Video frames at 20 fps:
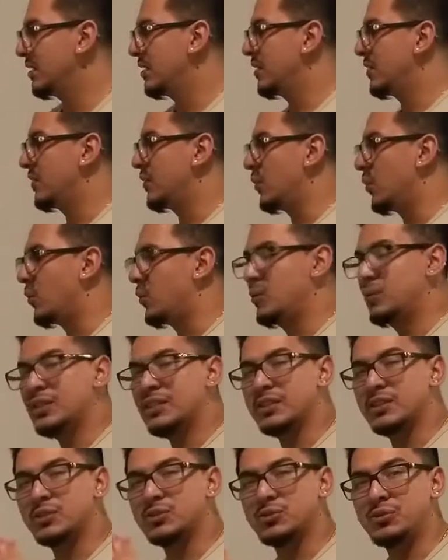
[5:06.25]
the only
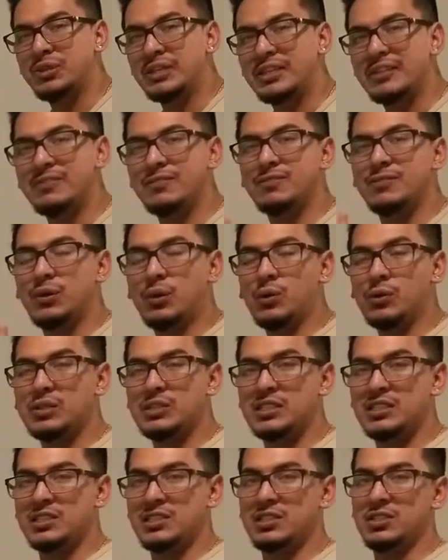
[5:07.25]
three
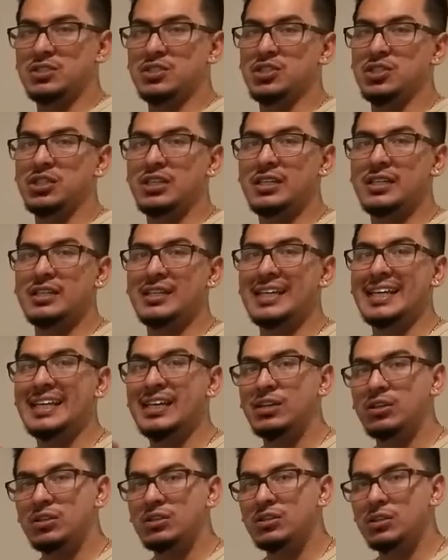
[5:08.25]
voltages you're gonna
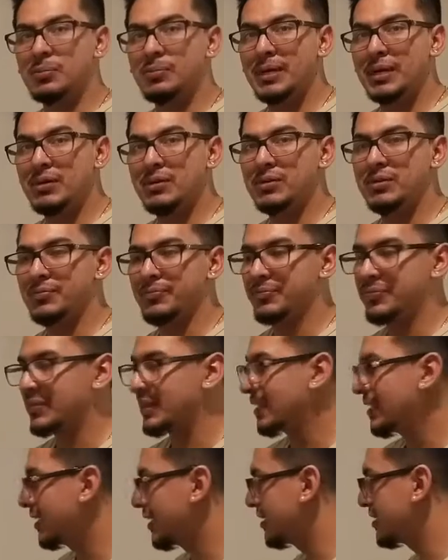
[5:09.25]
hear about
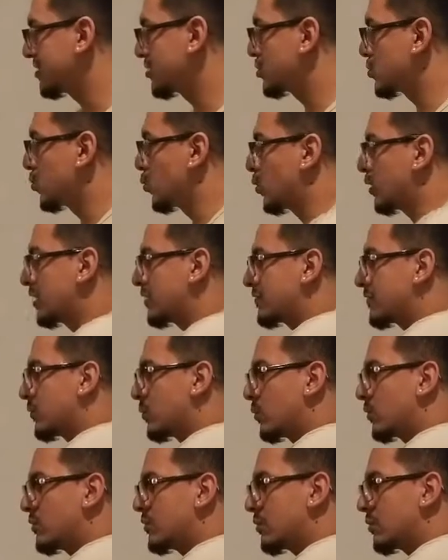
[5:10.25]
is
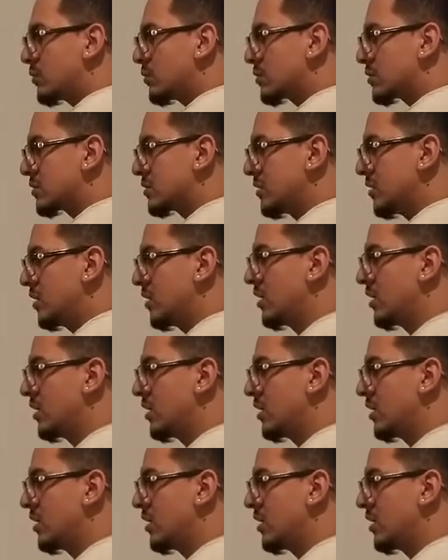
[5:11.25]
24 volts,